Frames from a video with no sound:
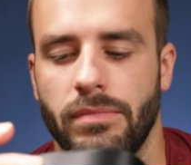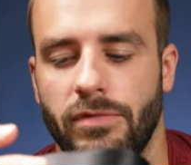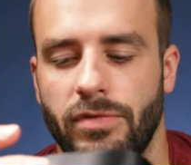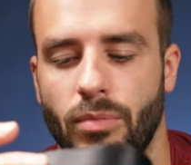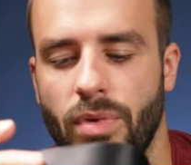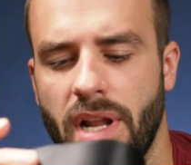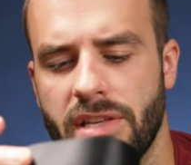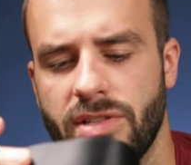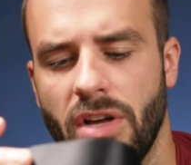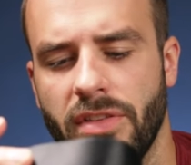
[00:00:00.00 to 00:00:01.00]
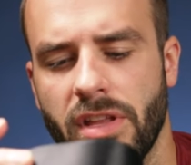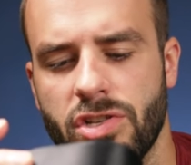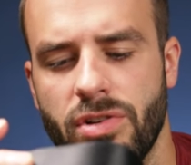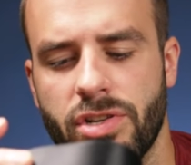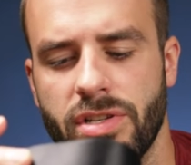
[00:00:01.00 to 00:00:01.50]
from what I saw in the
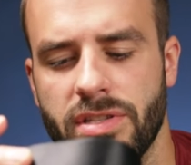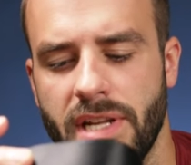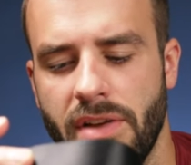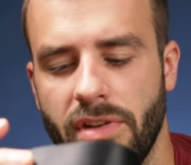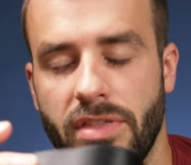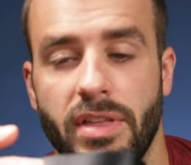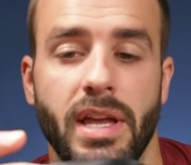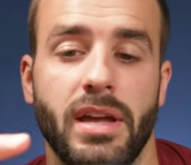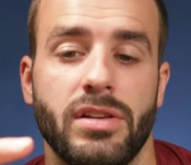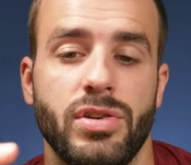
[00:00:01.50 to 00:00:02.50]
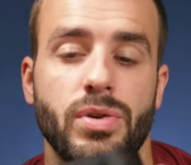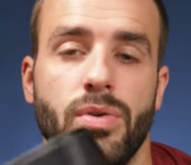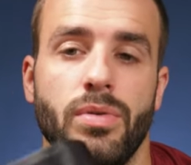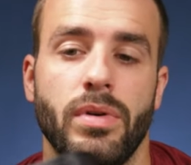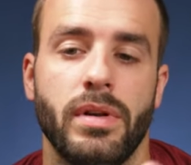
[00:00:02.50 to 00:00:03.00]
instructions and everything,
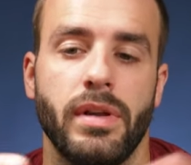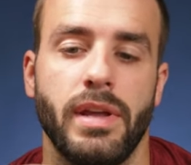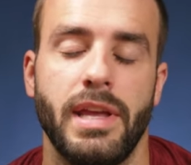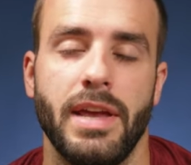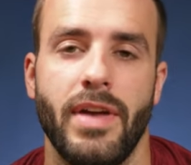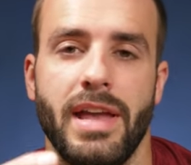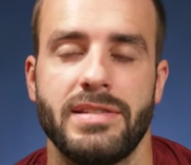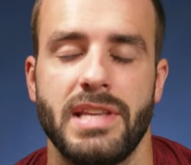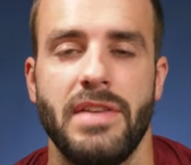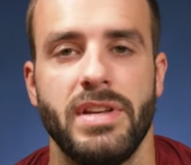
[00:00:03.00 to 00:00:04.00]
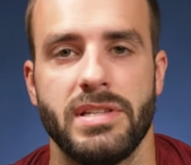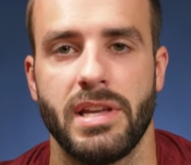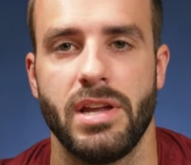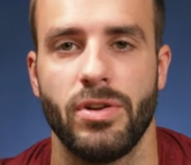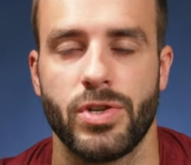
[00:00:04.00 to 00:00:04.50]
to give a safety
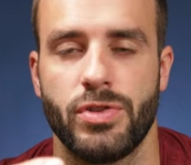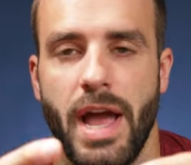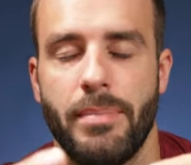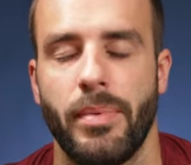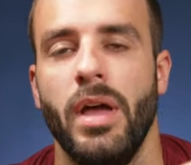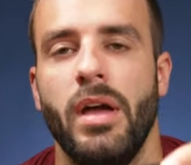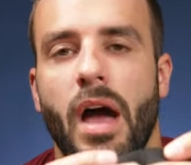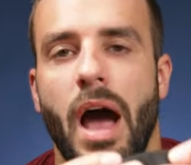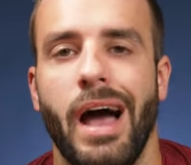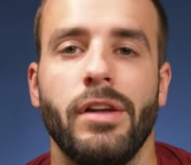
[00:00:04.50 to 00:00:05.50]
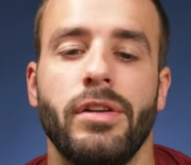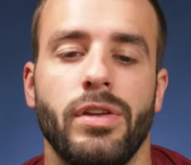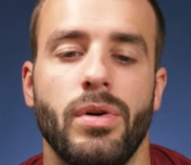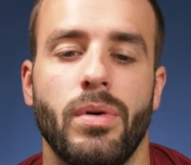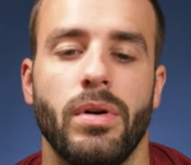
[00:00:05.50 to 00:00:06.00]
secure strap on
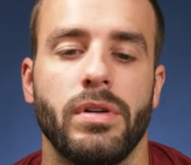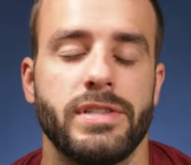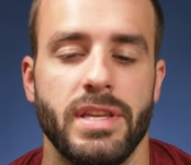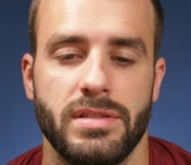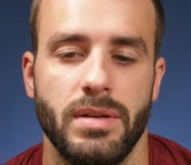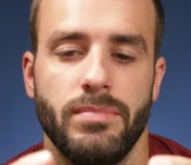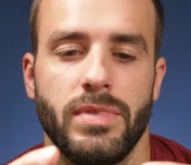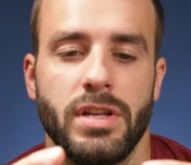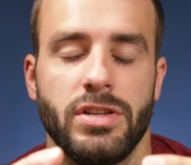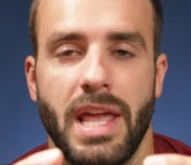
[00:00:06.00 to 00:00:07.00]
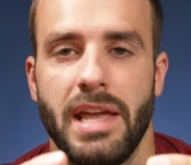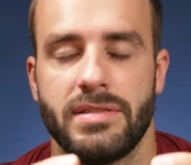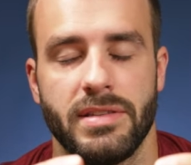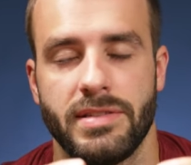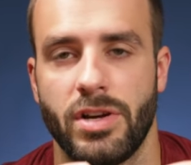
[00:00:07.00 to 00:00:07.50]
your system in
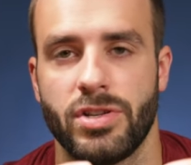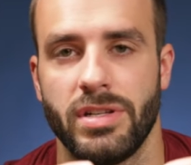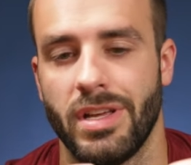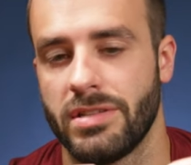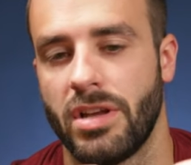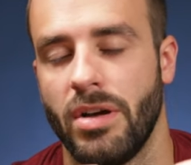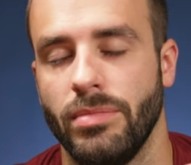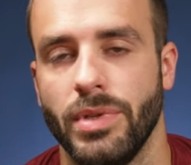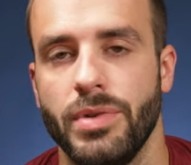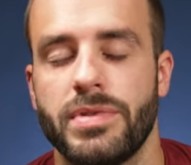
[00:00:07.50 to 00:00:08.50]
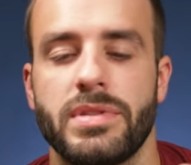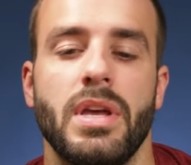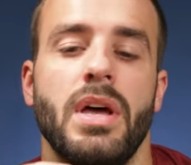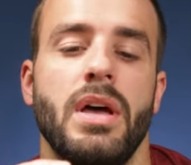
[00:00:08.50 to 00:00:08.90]
case the suction does come loose.